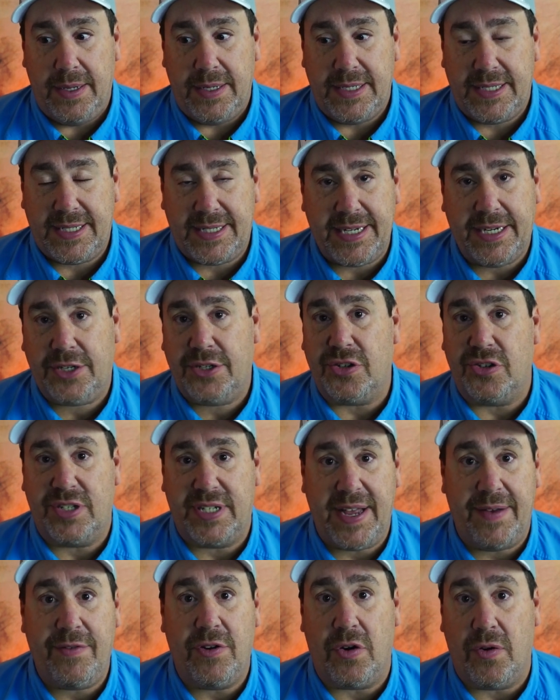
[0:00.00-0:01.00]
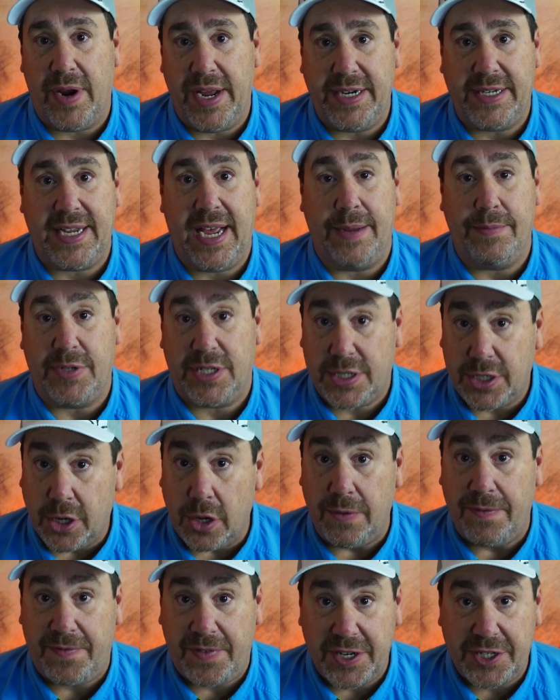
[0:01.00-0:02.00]
6 or 7 or 8 times to
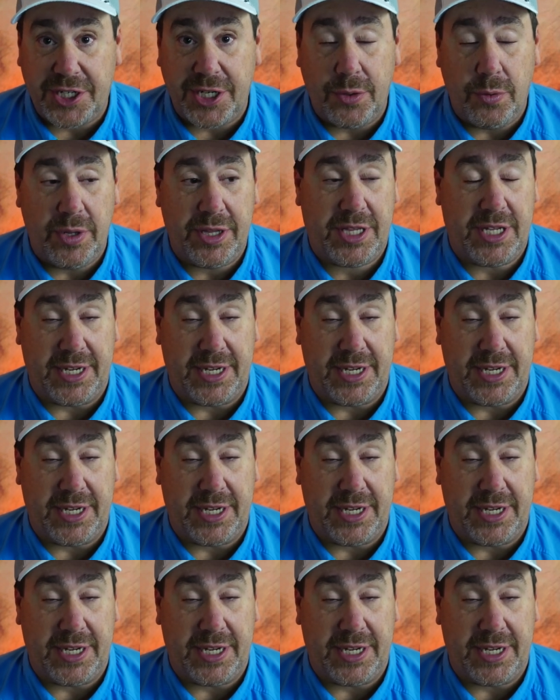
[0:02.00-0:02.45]
go fishing with,